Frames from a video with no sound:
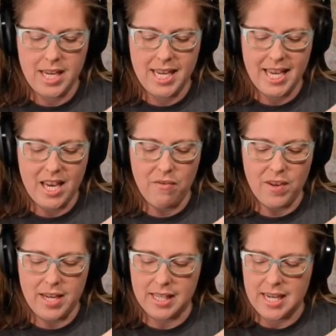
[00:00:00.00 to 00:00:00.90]
If
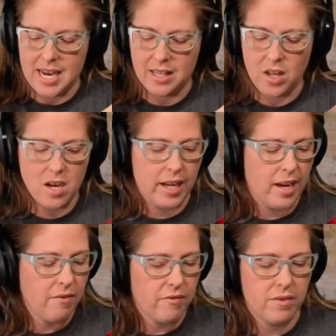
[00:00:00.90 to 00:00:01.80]
it is not long
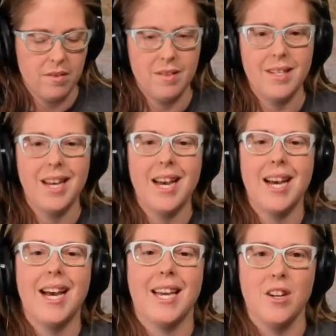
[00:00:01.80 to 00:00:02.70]
enough,
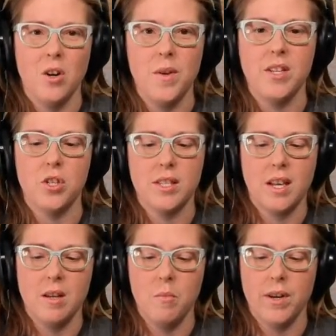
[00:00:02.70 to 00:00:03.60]
I can always just
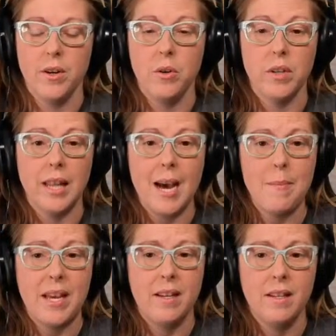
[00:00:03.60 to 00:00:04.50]
cut more and overlap
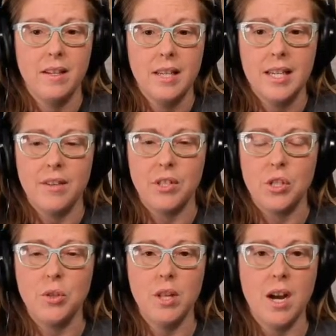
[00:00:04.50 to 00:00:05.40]
it. If it's
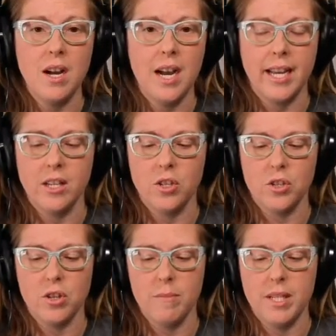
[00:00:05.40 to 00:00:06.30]
too long, I can just
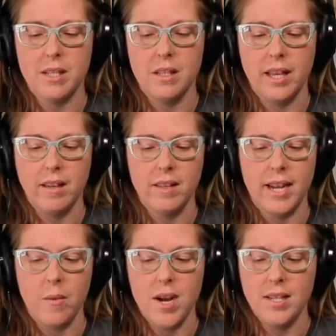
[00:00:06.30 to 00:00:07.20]
trim it to the length that I
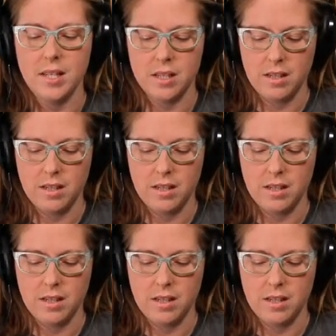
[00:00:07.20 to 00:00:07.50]
want.